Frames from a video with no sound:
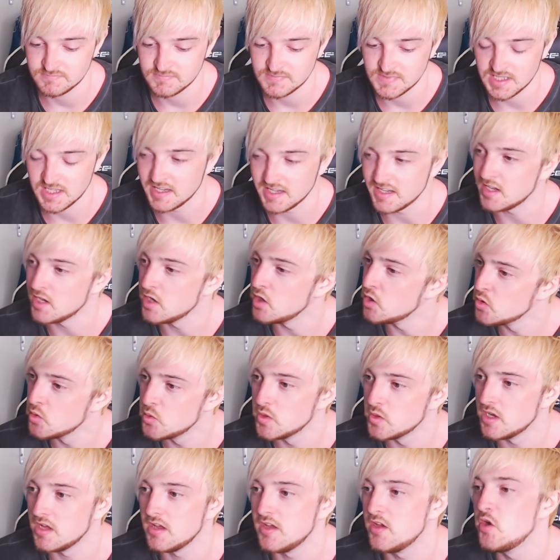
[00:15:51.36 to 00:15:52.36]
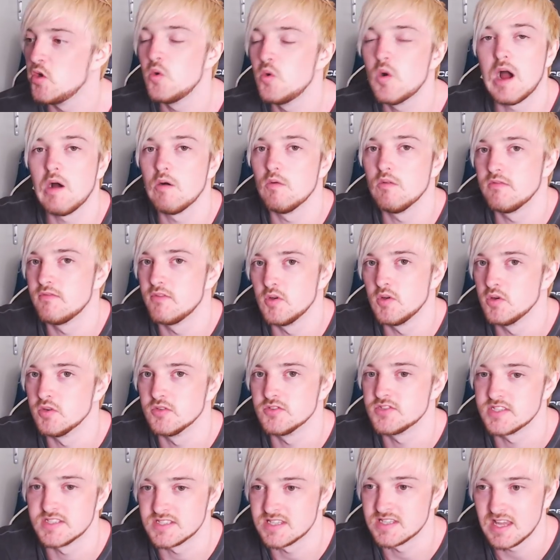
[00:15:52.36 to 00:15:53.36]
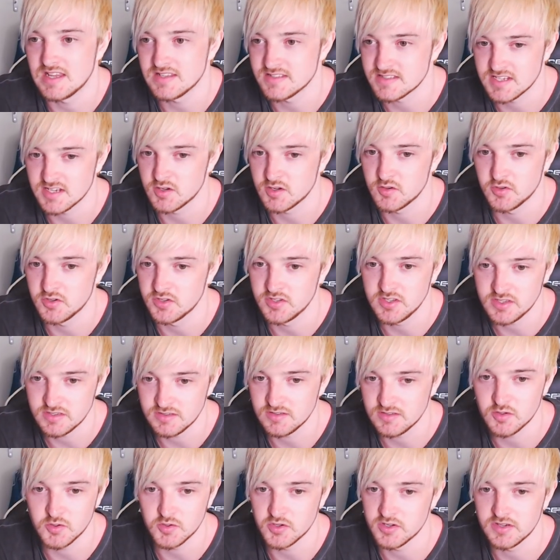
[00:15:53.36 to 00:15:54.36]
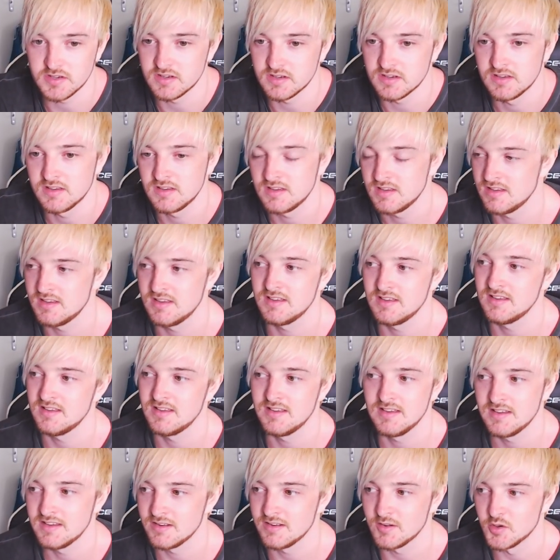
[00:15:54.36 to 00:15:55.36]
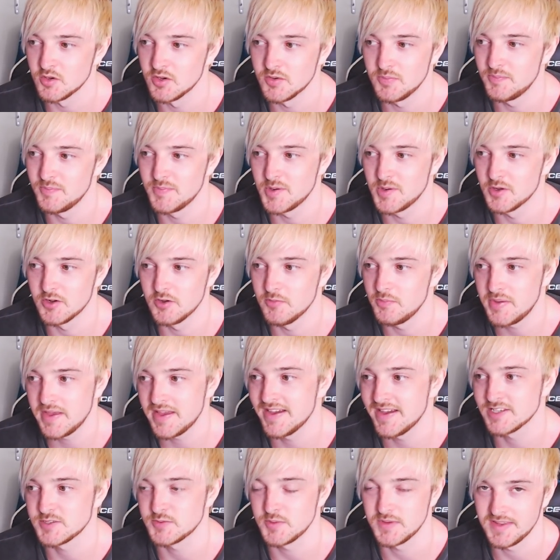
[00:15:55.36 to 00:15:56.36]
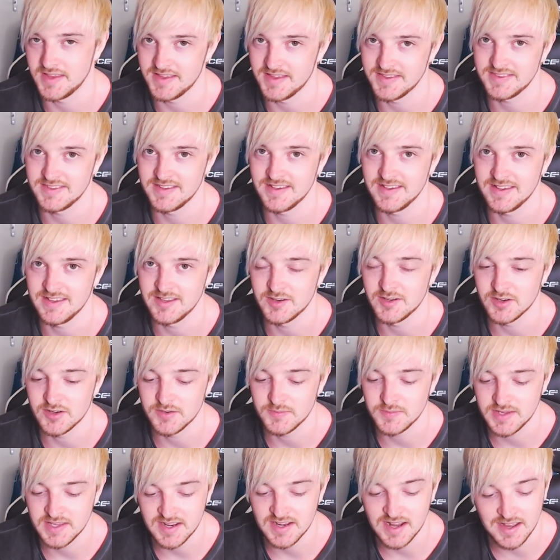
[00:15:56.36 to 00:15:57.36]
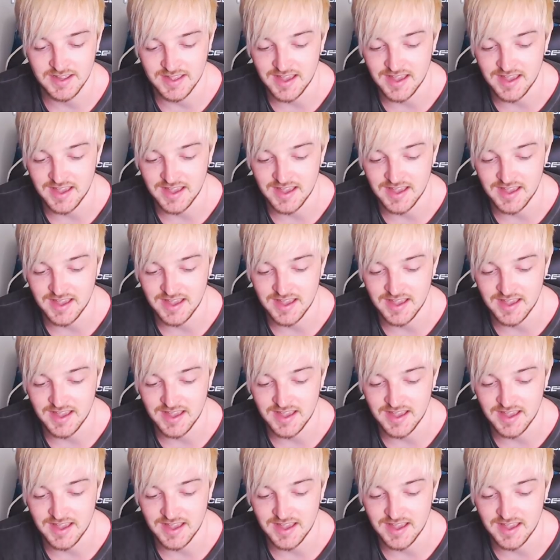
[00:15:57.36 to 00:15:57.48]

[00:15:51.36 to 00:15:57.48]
Like, who out of those is Lancer going to pierce with that thing? You know what I mean?